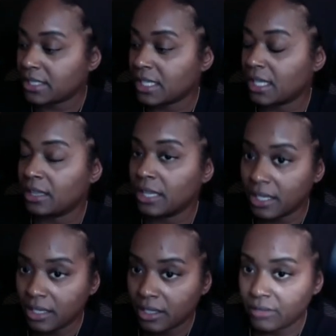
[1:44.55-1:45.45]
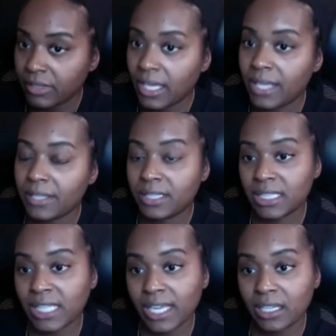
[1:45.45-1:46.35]
and love
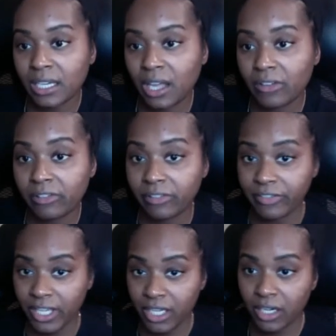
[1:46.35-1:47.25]
instead of fear,